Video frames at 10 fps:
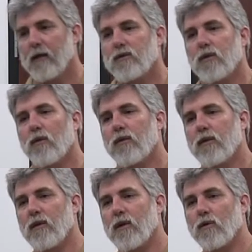So
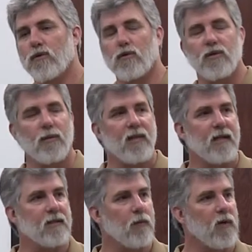those are some
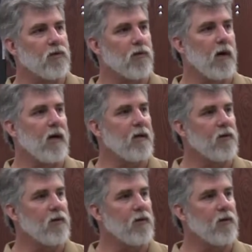things that we try to